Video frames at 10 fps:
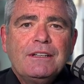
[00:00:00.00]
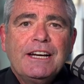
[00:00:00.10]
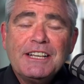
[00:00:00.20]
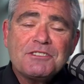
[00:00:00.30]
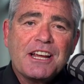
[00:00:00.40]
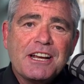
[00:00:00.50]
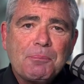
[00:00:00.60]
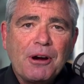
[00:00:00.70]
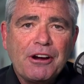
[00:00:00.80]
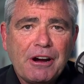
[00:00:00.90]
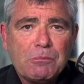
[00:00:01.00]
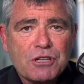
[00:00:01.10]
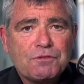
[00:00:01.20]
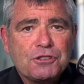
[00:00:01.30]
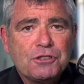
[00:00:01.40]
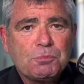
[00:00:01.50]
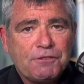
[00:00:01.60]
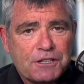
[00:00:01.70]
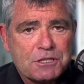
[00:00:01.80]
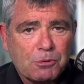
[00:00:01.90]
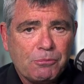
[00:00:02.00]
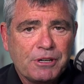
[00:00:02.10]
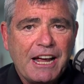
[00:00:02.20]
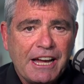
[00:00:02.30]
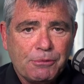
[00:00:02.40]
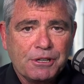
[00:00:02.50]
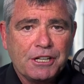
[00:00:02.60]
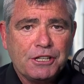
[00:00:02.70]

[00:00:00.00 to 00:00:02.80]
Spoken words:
And then Sunday program was off to Professor Bronwyn Hayward,